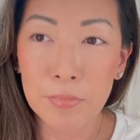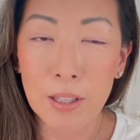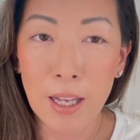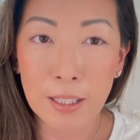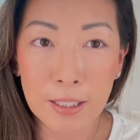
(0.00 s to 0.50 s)

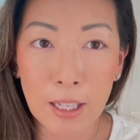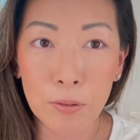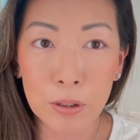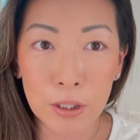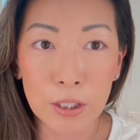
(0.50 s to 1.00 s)
I think that
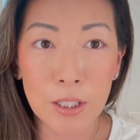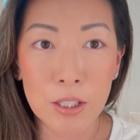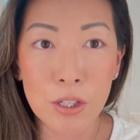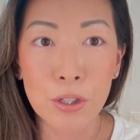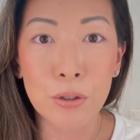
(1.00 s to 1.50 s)
would look
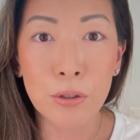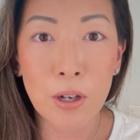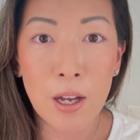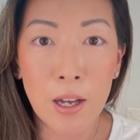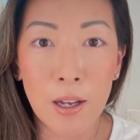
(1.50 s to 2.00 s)
good
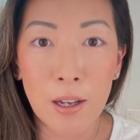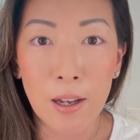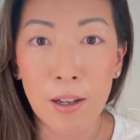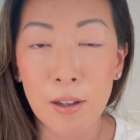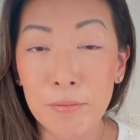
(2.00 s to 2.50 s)
too.
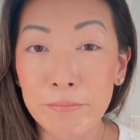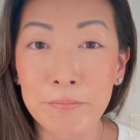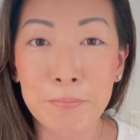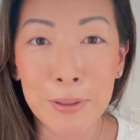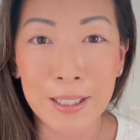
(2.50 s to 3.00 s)

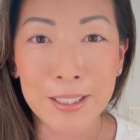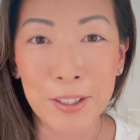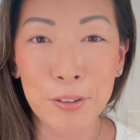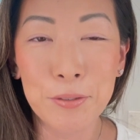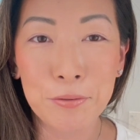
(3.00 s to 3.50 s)
But you
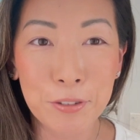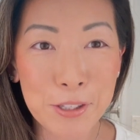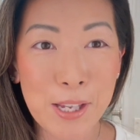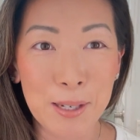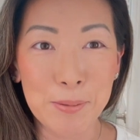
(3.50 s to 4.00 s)
know,
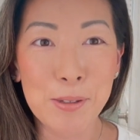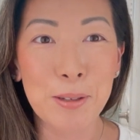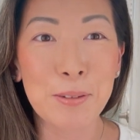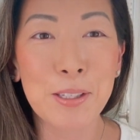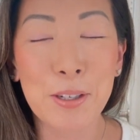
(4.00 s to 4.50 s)
first time. So I'm
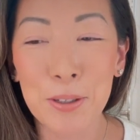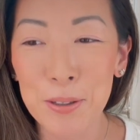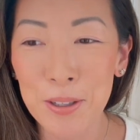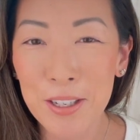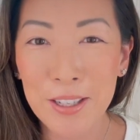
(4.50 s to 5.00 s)
gonna
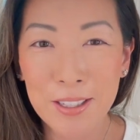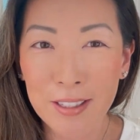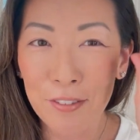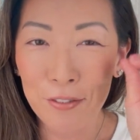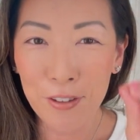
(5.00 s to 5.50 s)
go
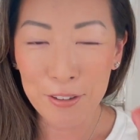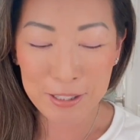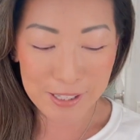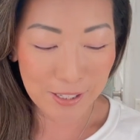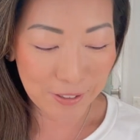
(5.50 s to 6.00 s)
very
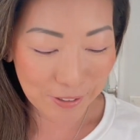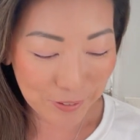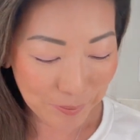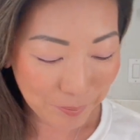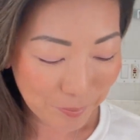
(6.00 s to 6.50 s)
subtle.
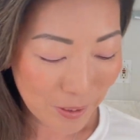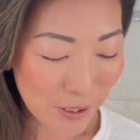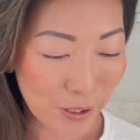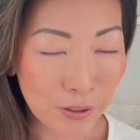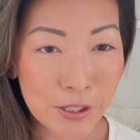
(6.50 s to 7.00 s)

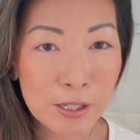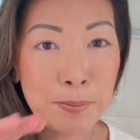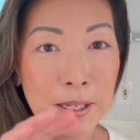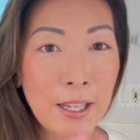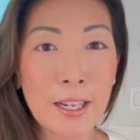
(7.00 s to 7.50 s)
So it'd just
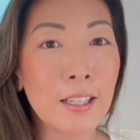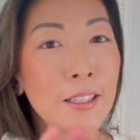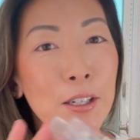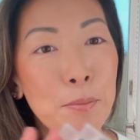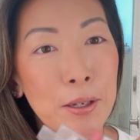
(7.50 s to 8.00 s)
be like a
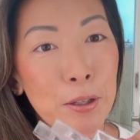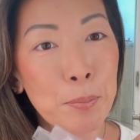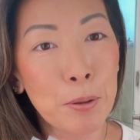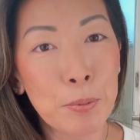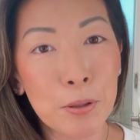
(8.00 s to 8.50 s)
little bit of the
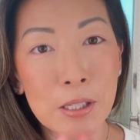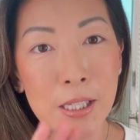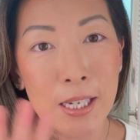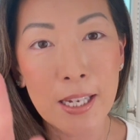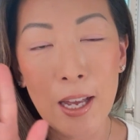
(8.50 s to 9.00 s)
purple
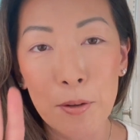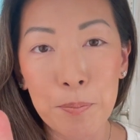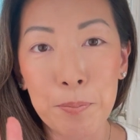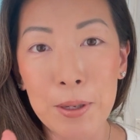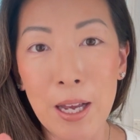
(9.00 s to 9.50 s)
sticking
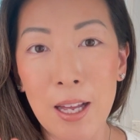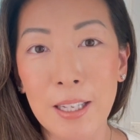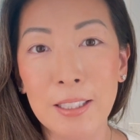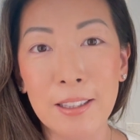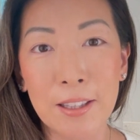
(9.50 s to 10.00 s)
out
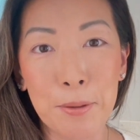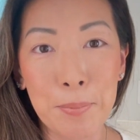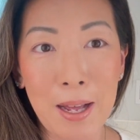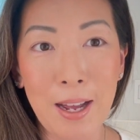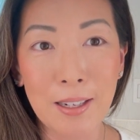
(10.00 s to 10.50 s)
behind the
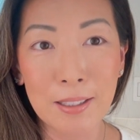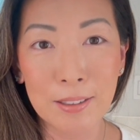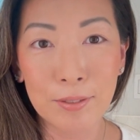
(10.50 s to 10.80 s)
black.